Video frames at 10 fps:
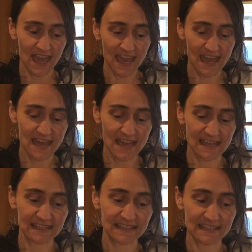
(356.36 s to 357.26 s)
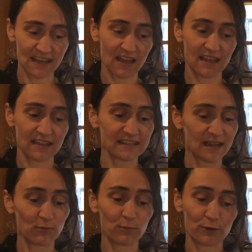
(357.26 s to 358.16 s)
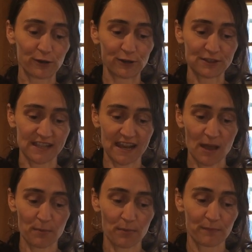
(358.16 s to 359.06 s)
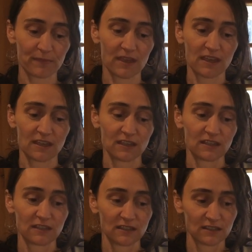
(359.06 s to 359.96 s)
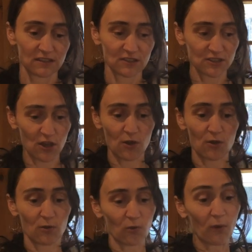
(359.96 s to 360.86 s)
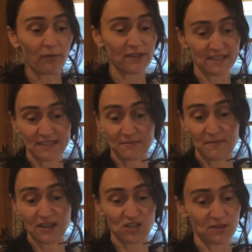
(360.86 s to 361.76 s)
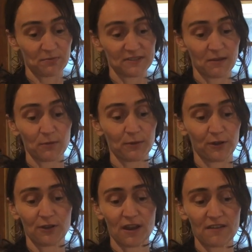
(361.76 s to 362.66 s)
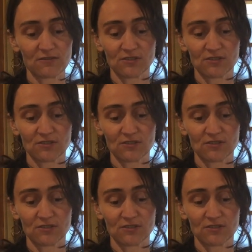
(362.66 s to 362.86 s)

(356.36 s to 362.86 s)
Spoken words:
and a double burner setup. So this is a makeshift double burner. I've